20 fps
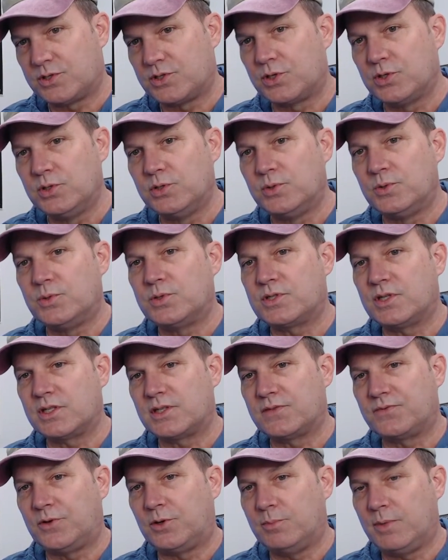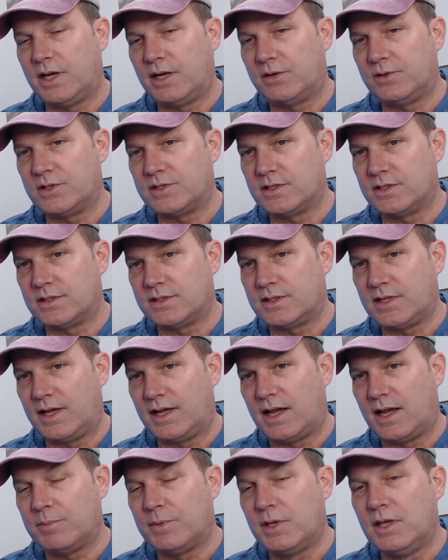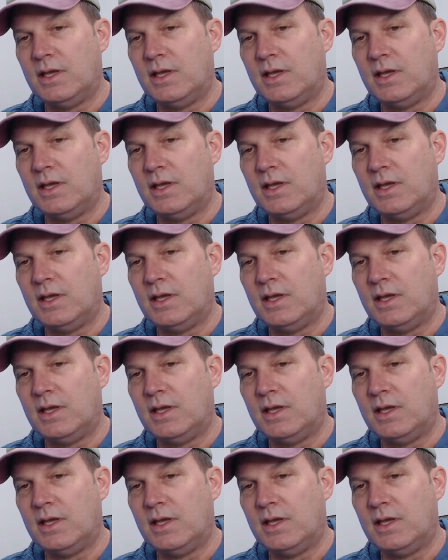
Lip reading: two 6 volt batteries at a time.